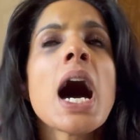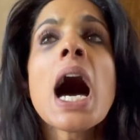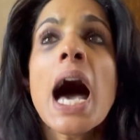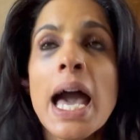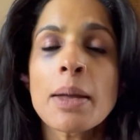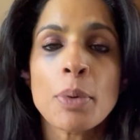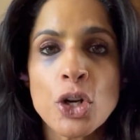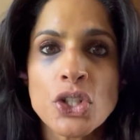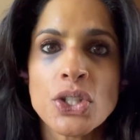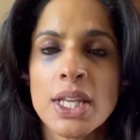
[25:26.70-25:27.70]
I
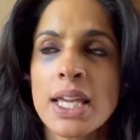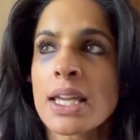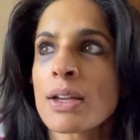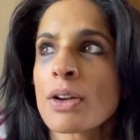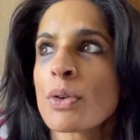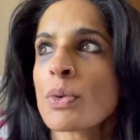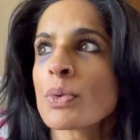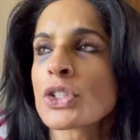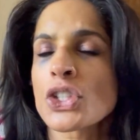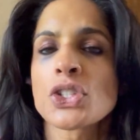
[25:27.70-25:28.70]
personally
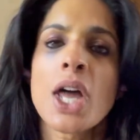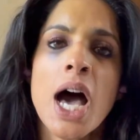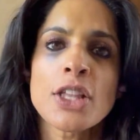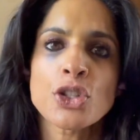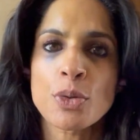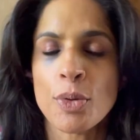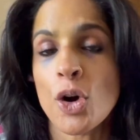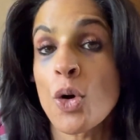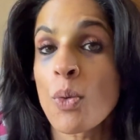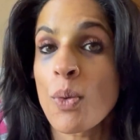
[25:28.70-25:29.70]
was just not super
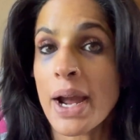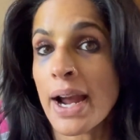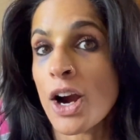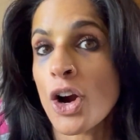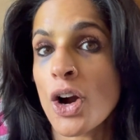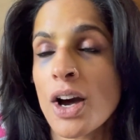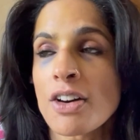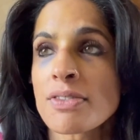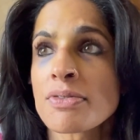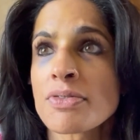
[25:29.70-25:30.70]
aware
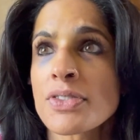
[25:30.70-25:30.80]
of